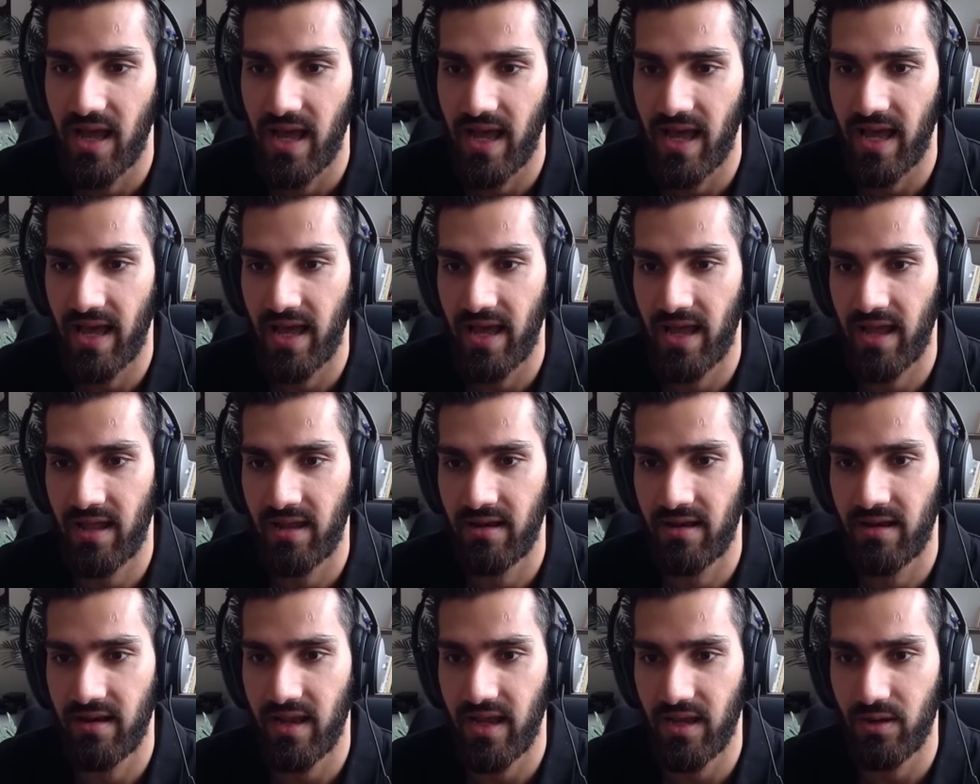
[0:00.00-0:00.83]

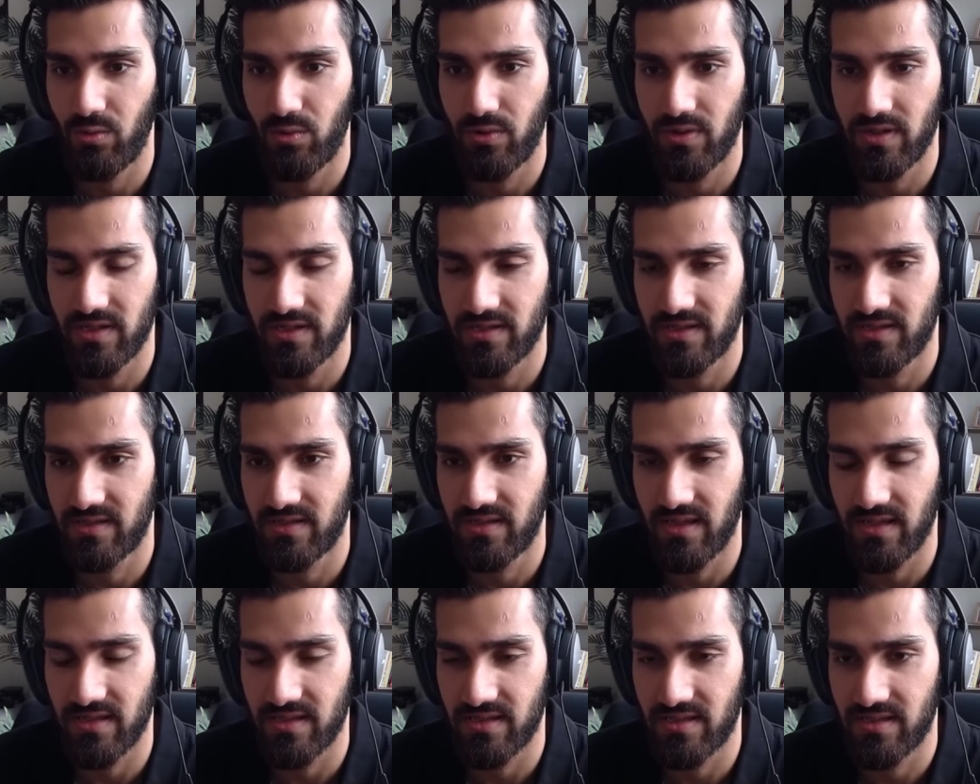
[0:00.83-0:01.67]
And it was
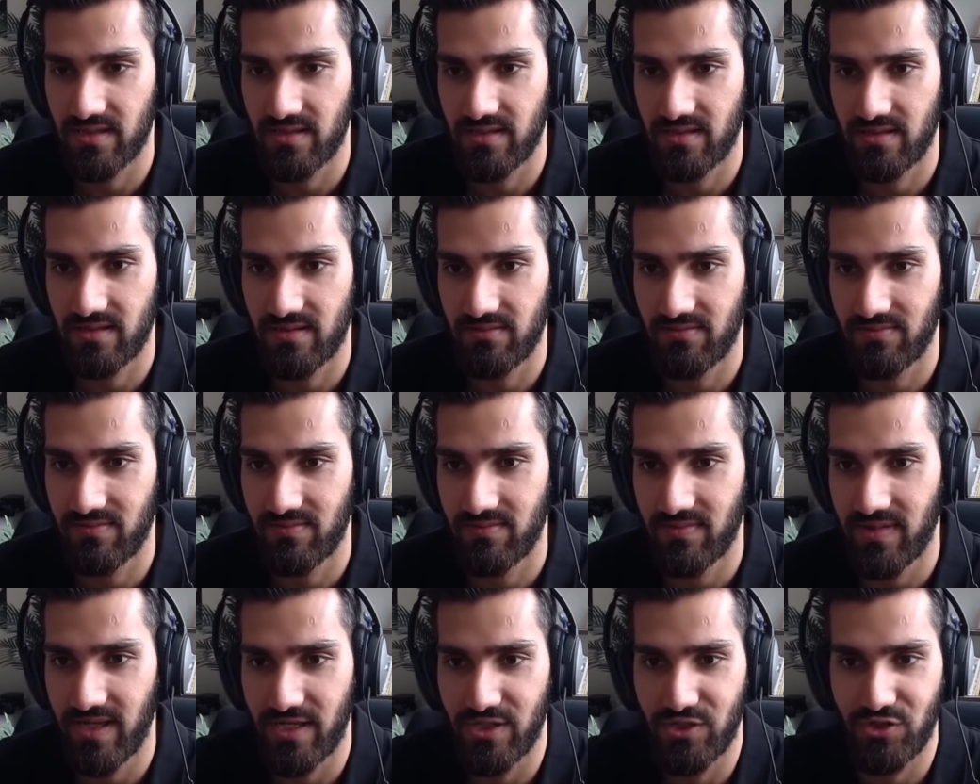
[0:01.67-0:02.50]
this
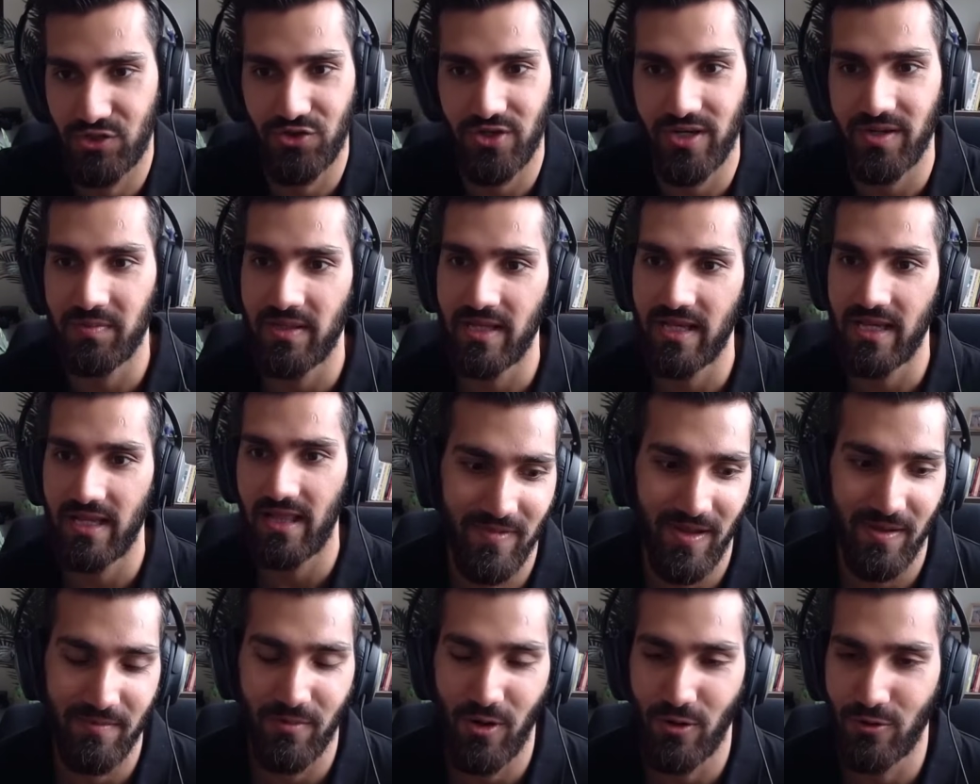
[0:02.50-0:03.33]
extremely
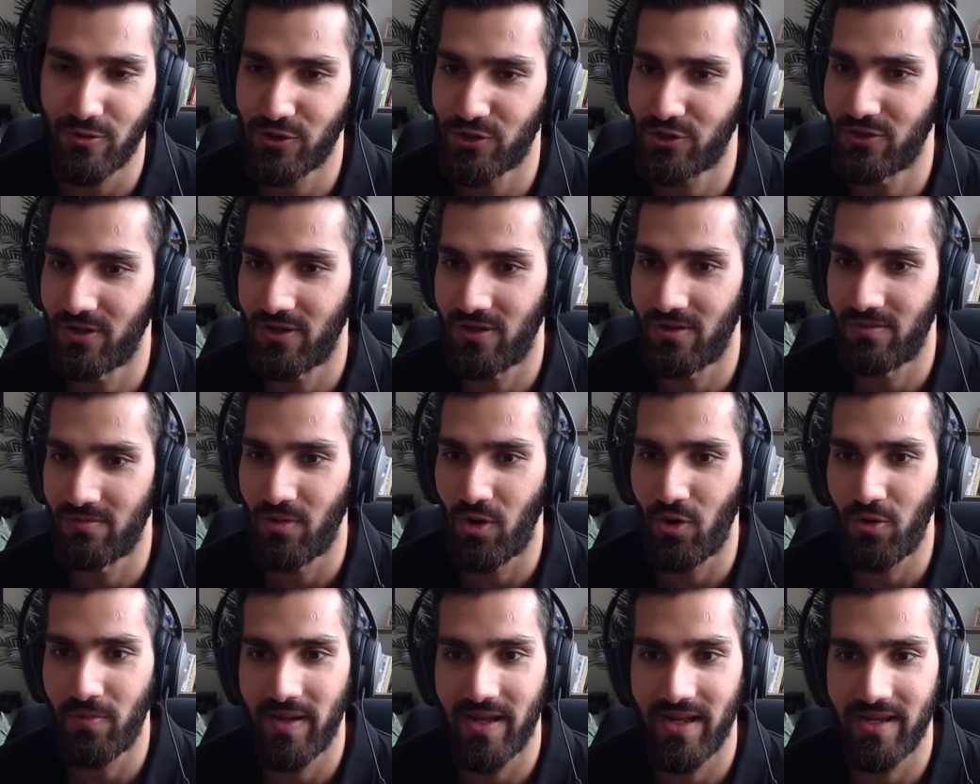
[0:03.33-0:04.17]
emotional
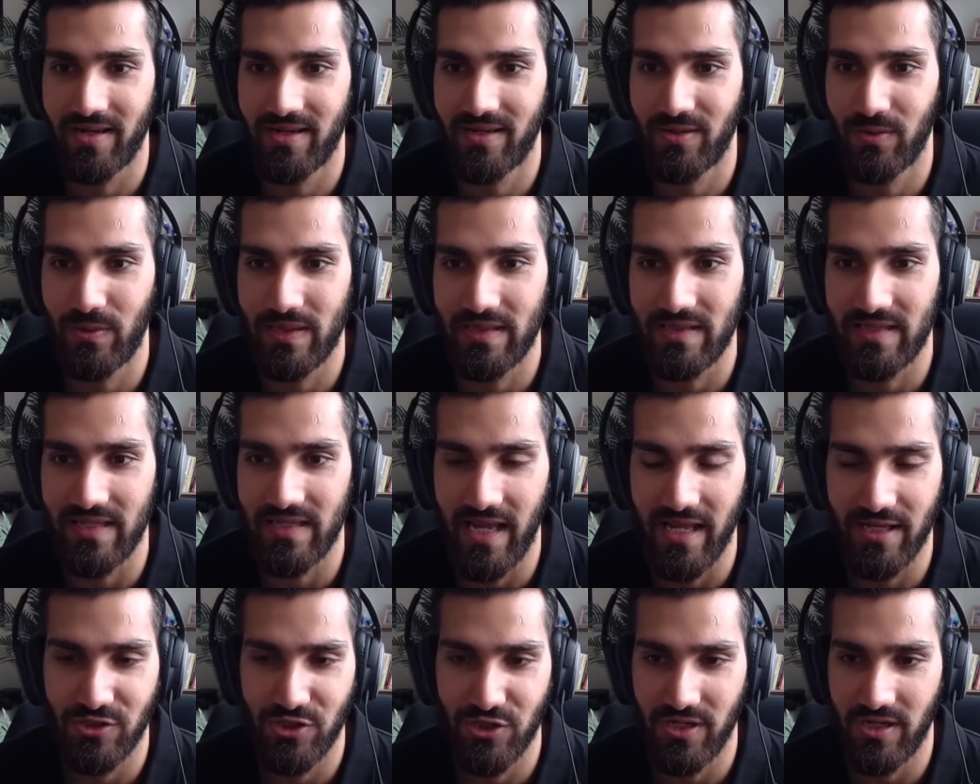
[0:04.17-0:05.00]
moment with the
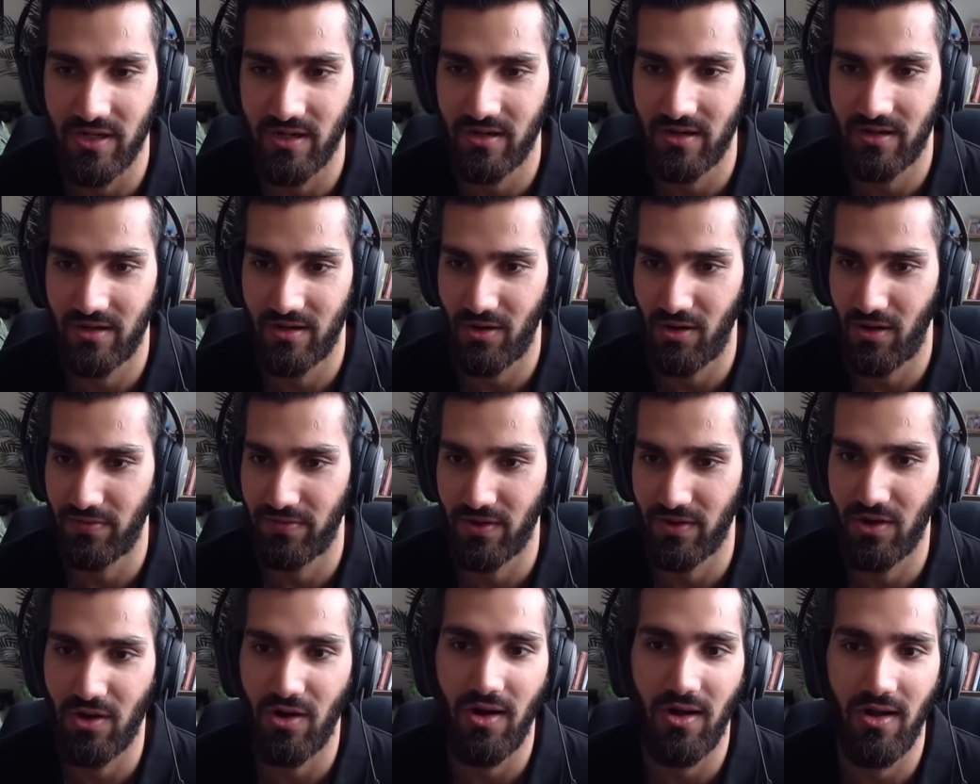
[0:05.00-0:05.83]
engineer on
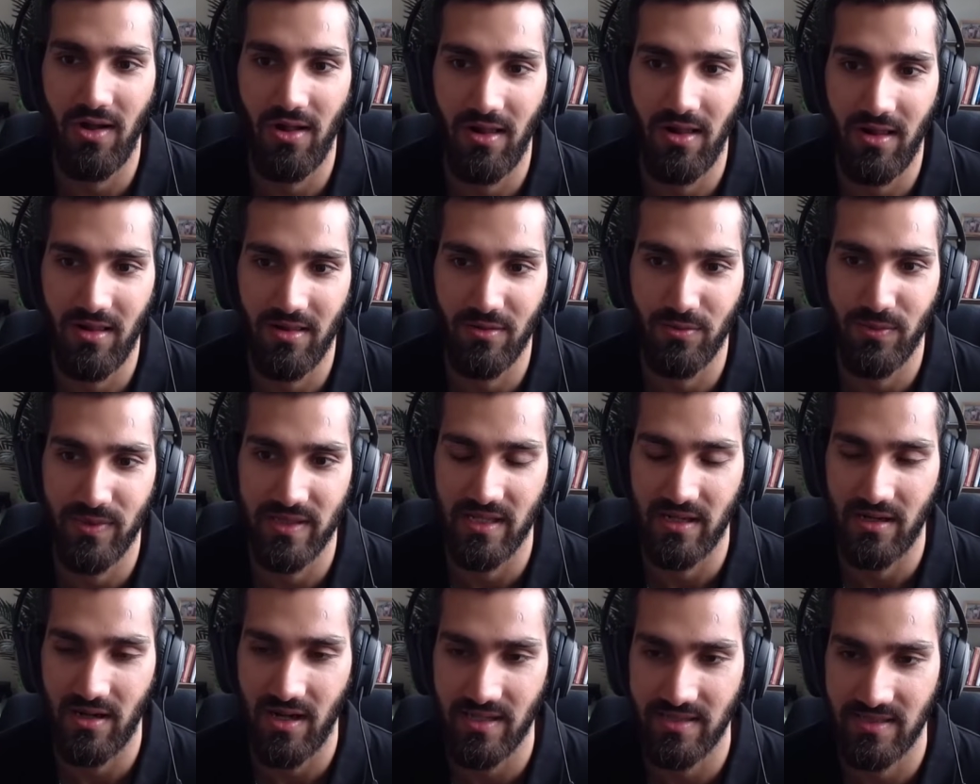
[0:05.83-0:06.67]
the call with
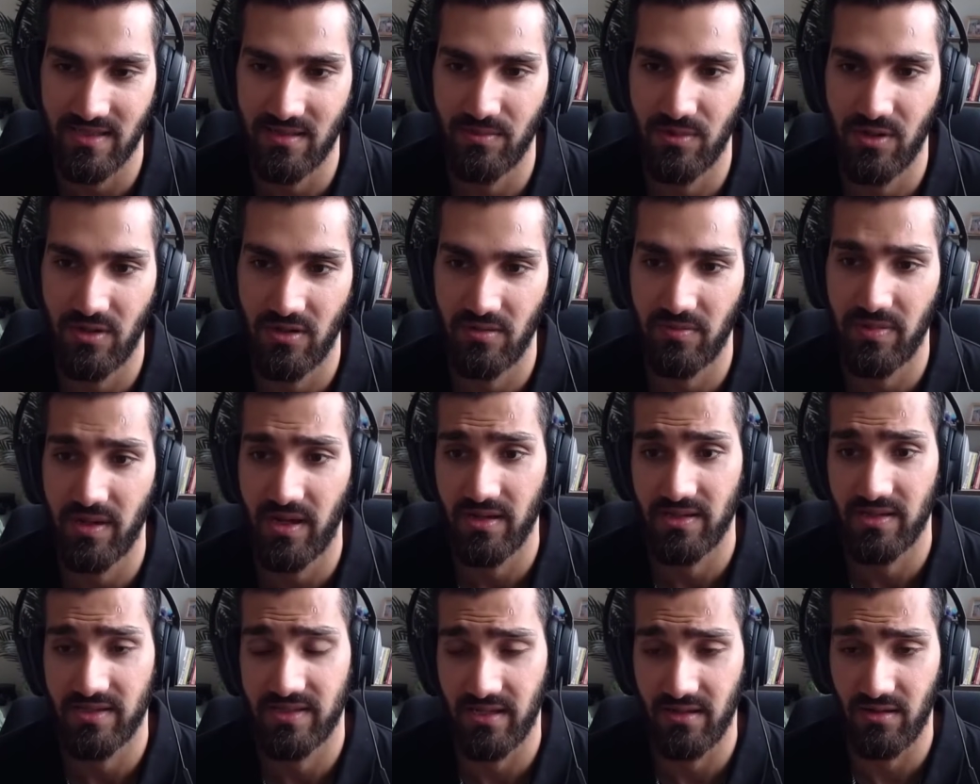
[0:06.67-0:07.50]
the customer
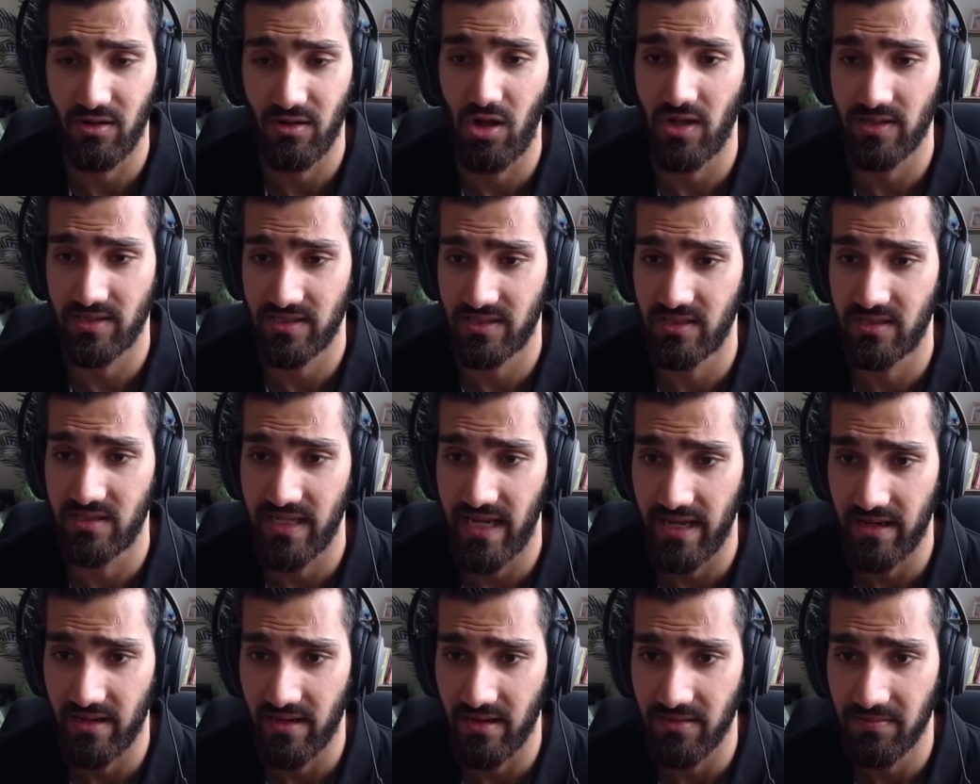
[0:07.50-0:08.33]
because they'd lost their
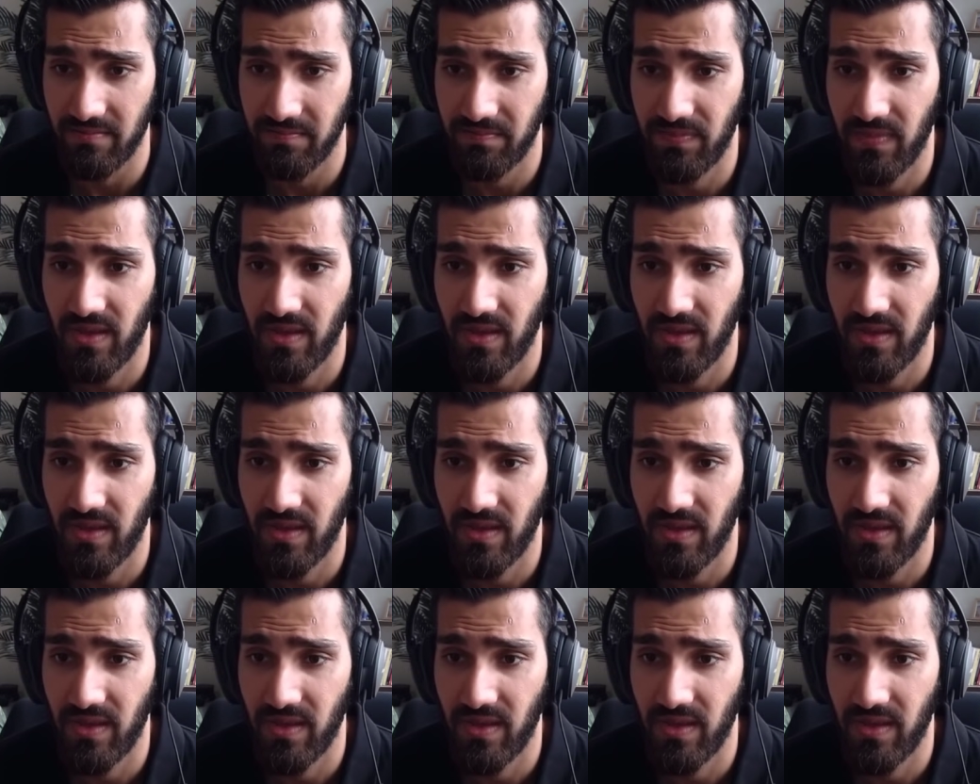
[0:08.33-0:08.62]
data.